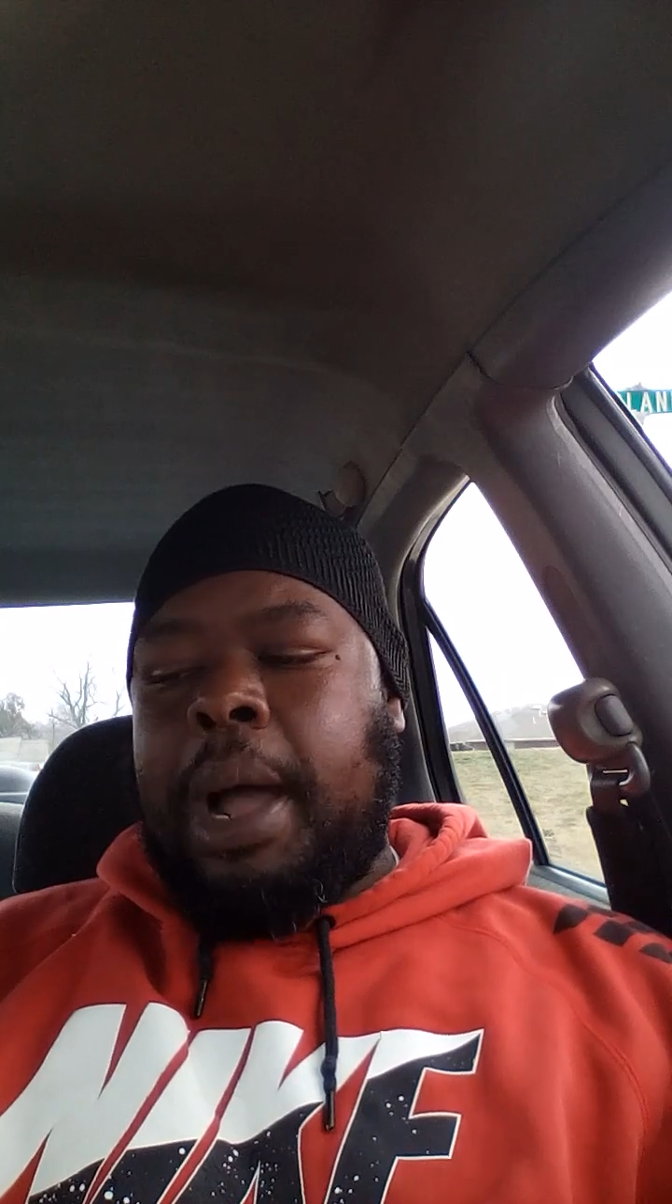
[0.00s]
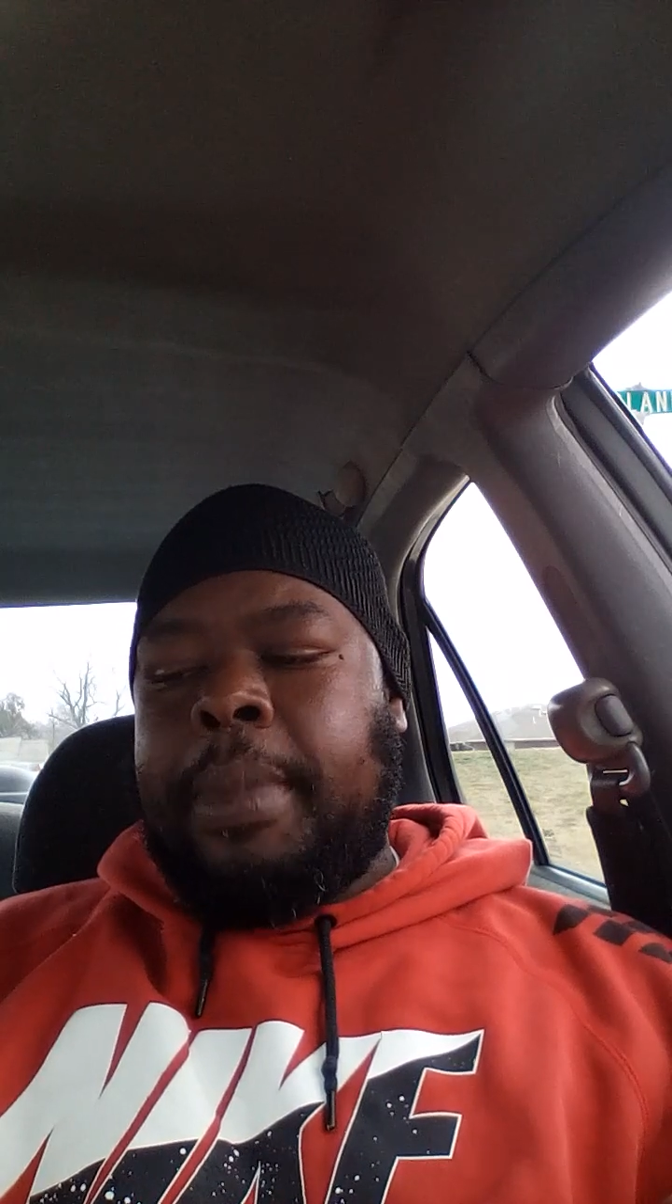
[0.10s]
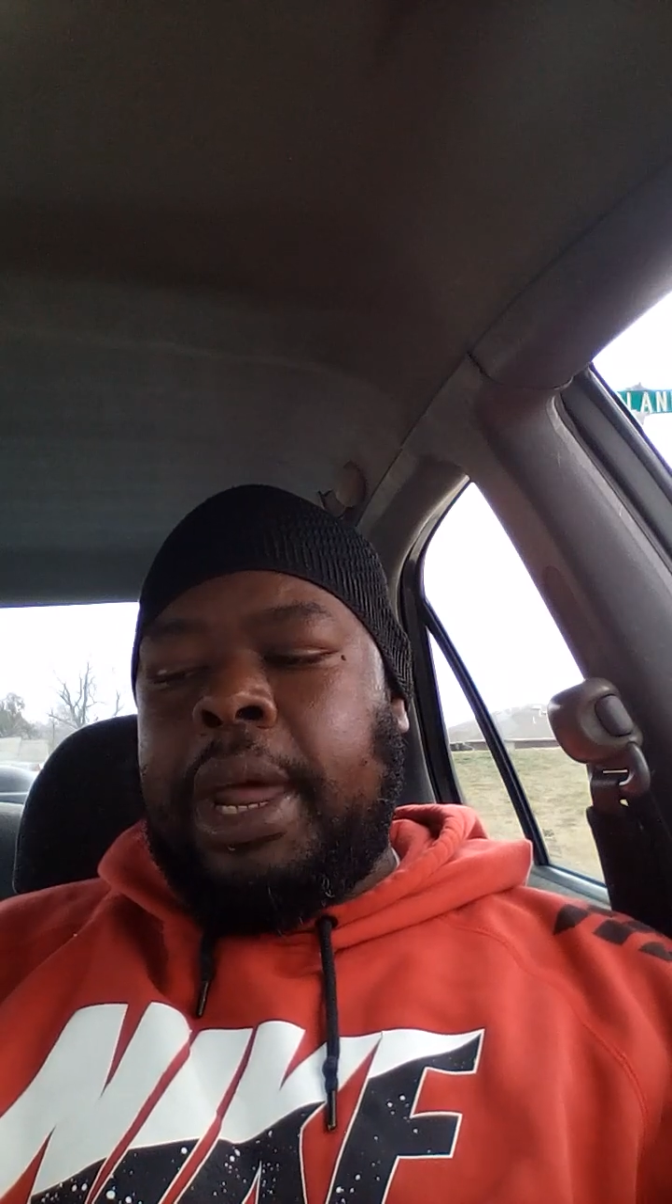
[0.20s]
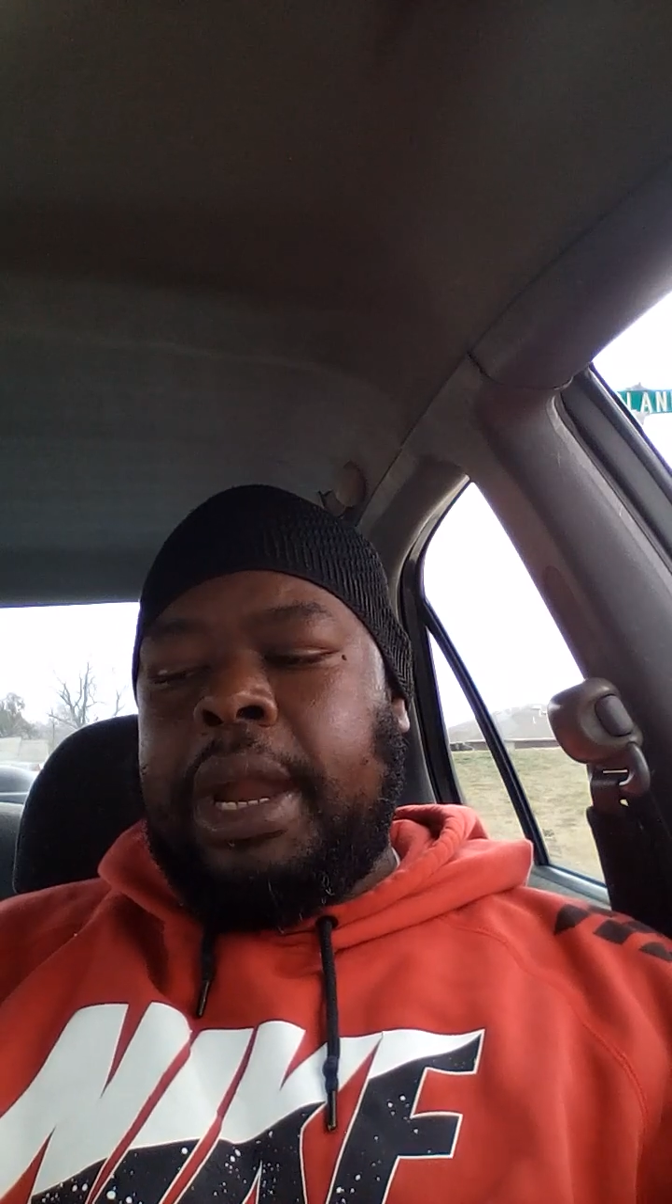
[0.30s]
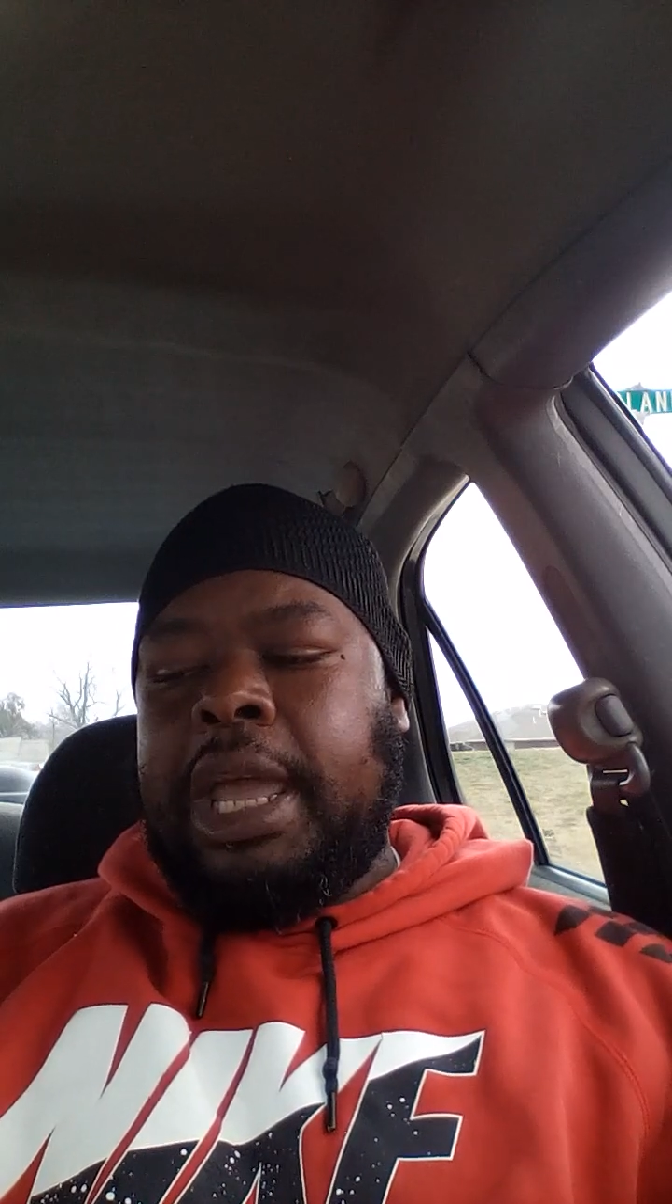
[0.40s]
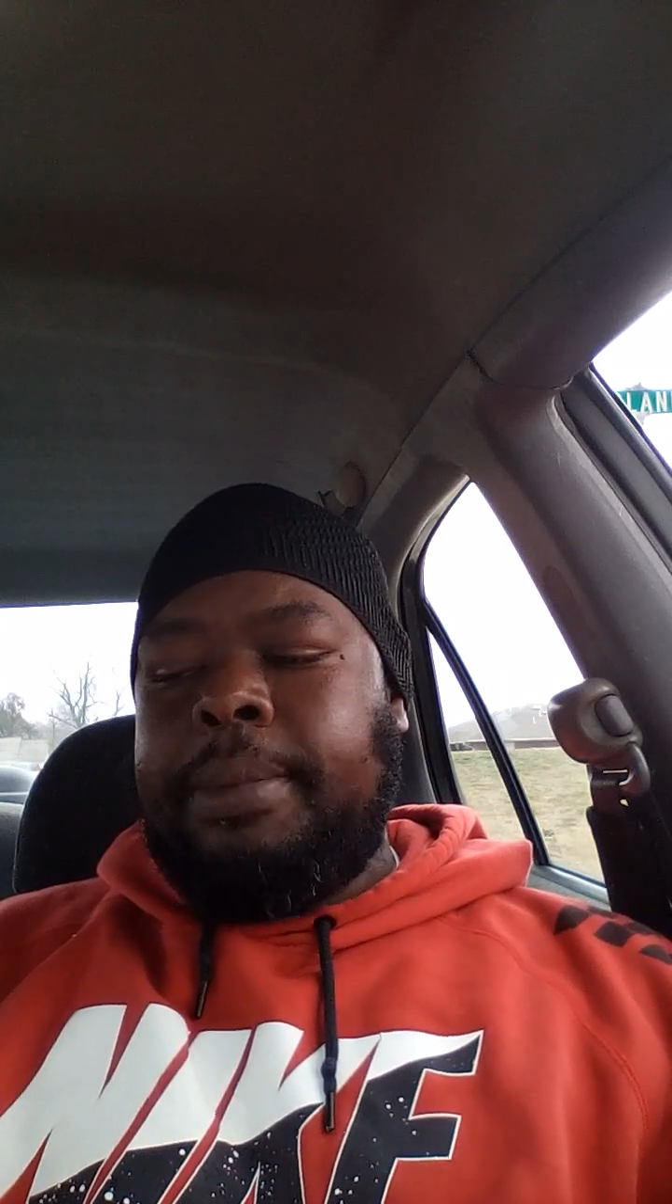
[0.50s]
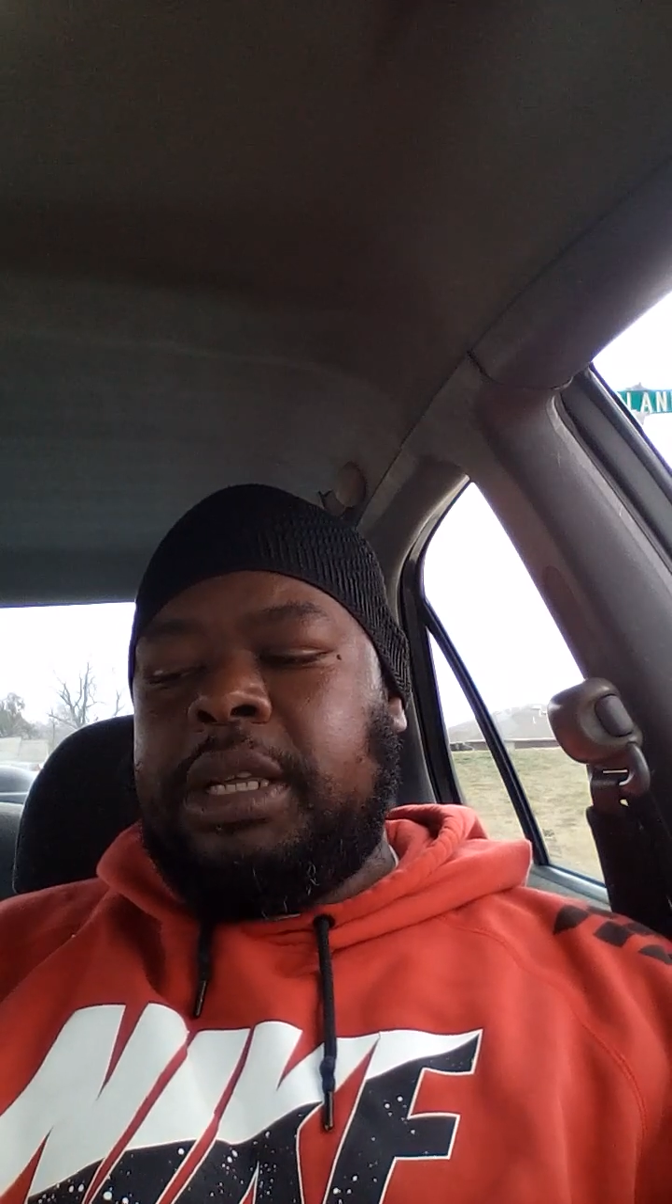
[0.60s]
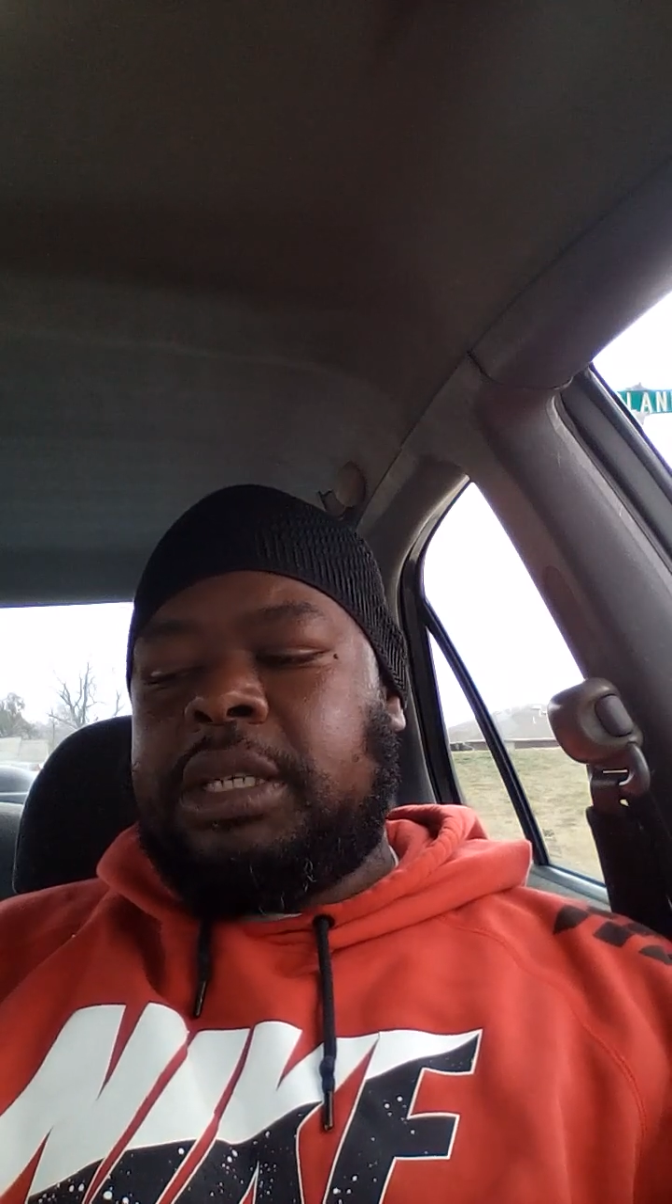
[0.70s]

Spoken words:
by my name,